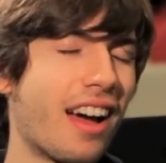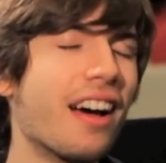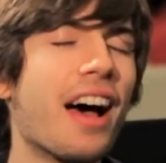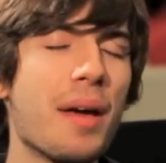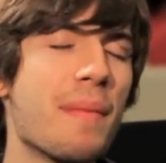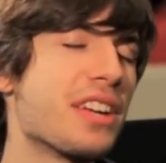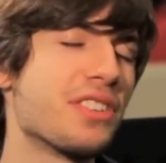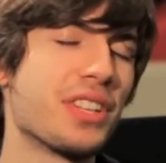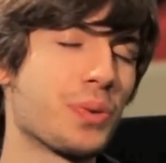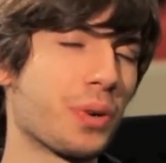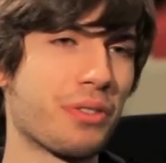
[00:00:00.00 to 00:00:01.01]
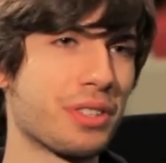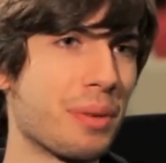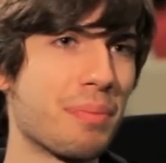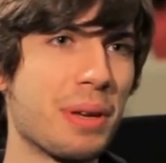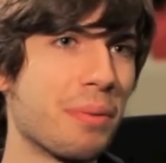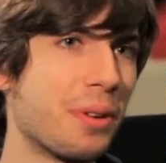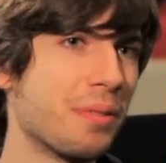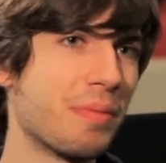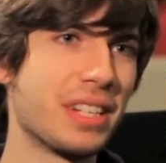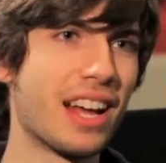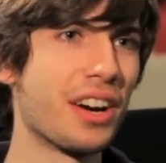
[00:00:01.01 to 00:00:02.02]
I imagine that's worked for some people.
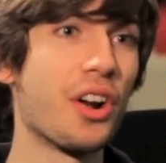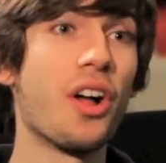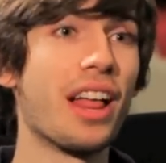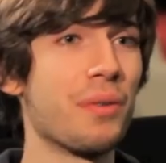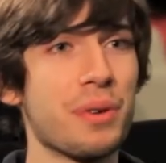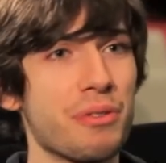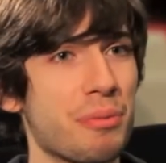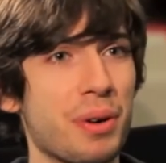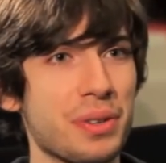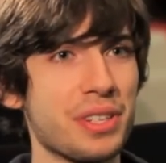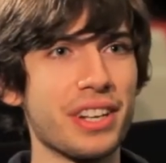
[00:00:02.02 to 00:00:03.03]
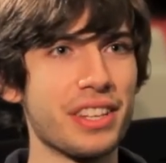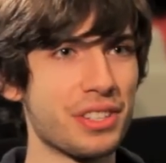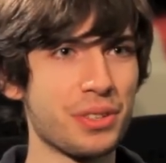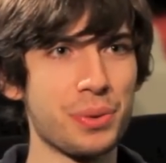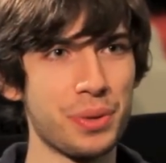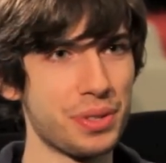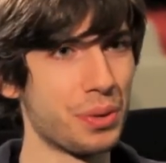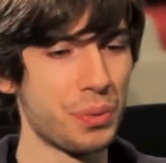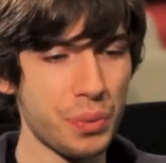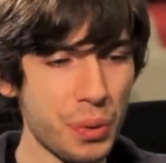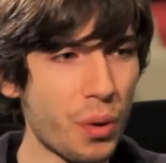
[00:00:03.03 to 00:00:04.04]
It's not at all how we've approached it. These are tools that
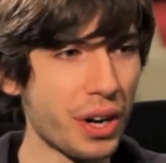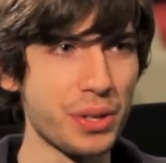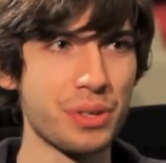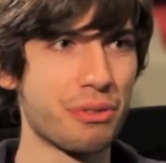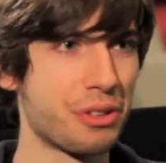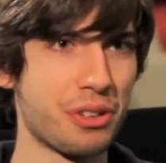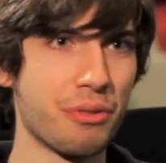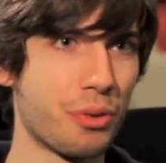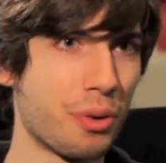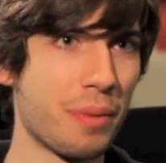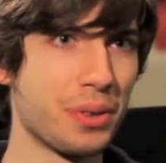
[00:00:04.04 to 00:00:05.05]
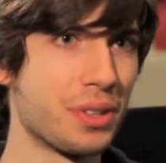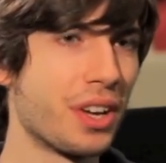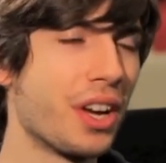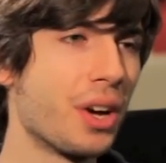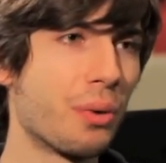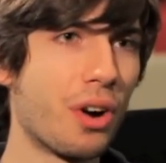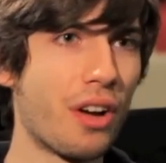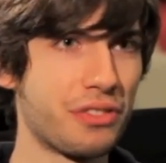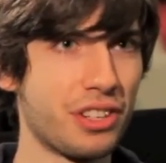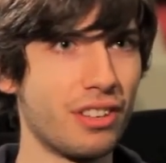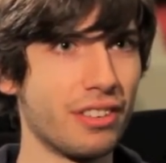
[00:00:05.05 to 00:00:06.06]
we want to use first and foremost. We're
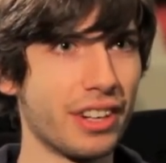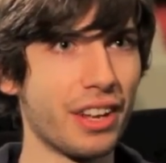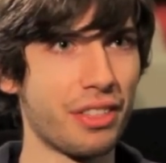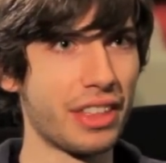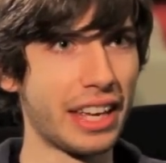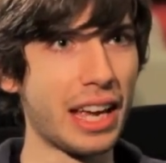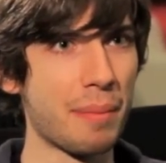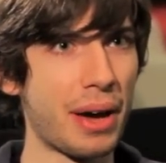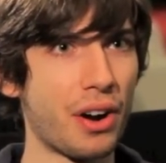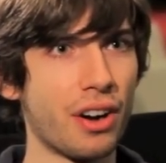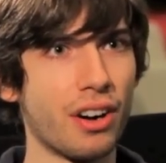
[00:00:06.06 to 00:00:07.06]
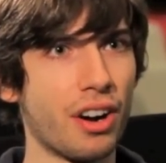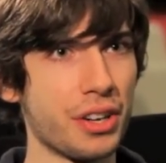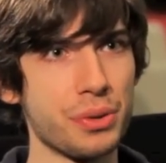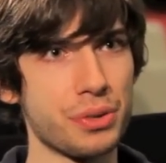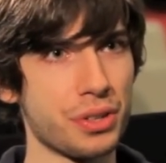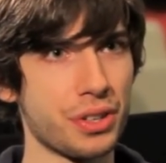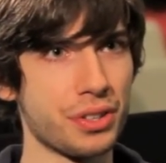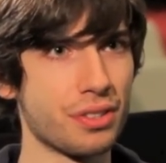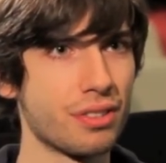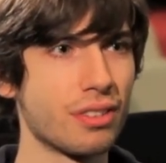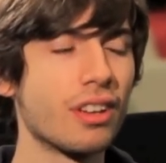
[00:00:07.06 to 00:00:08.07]
often you know, thinking about our, our
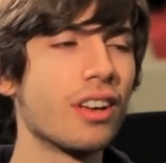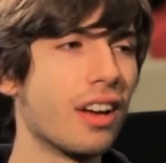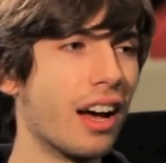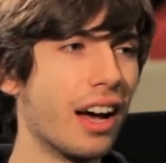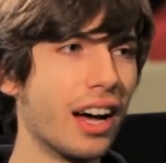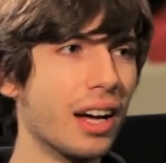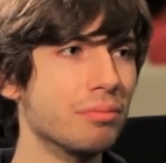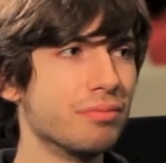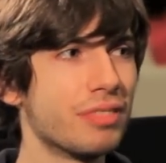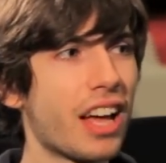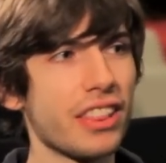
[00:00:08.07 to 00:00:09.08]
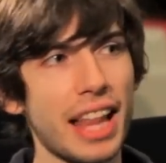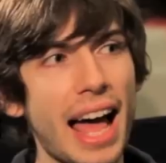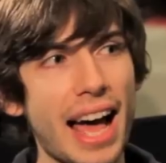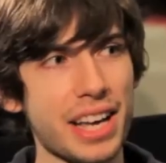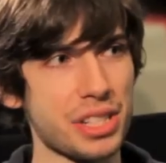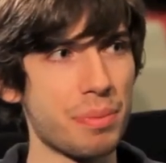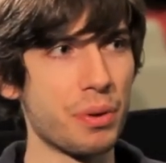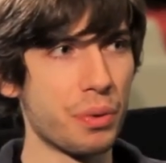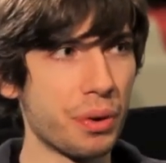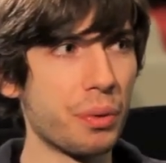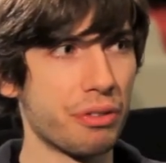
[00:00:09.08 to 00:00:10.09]
users um, not last, but
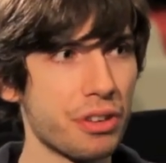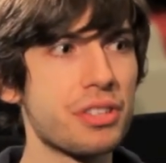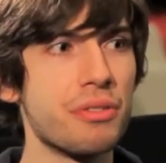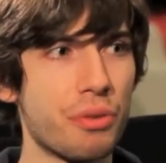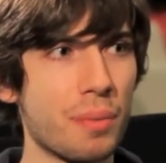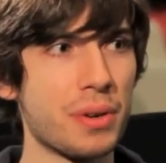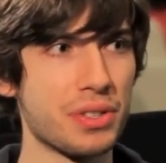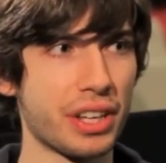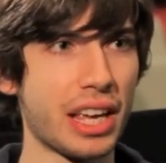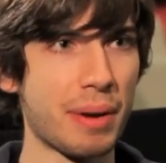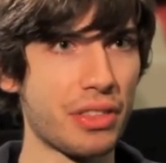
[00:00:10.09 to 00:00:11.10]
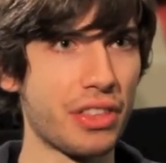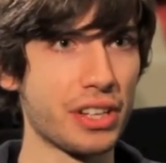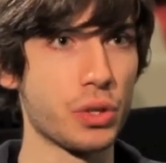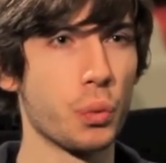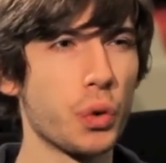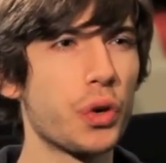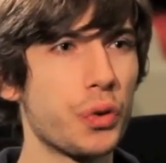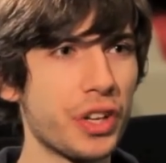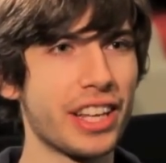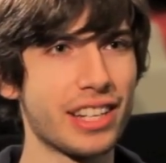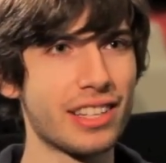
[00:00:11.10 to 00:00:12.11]
we're, we're, first and foremost thinking about the things that we're
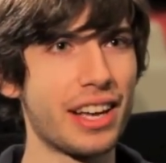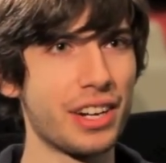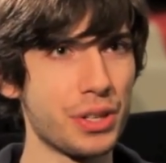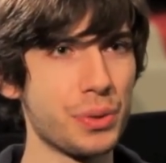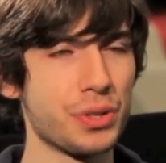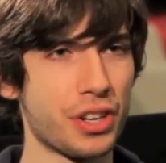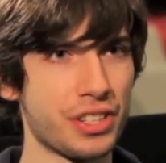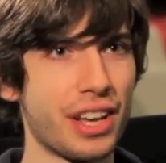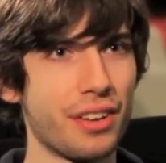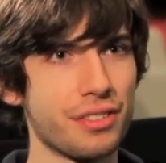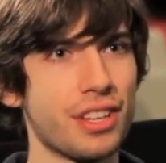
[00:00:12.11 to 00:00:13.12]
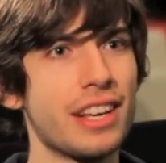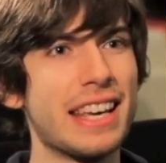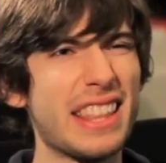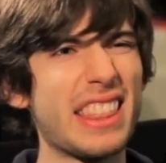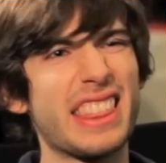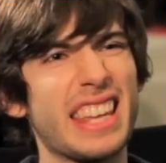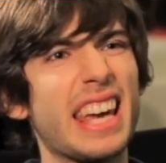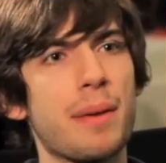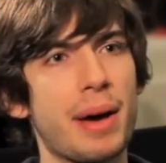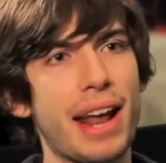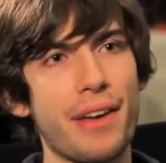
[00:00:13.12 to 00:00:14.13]
really excited to use ourselves and then
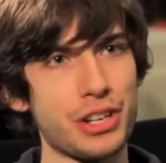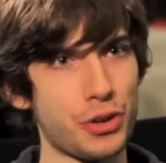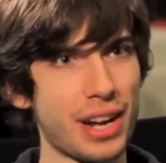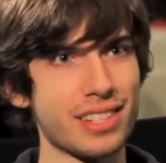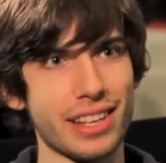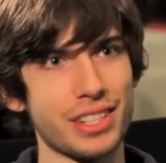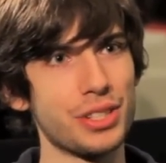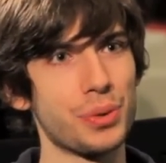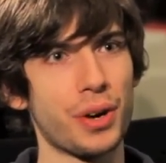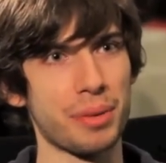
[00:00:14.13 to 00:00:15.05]
thinking about how that translates into our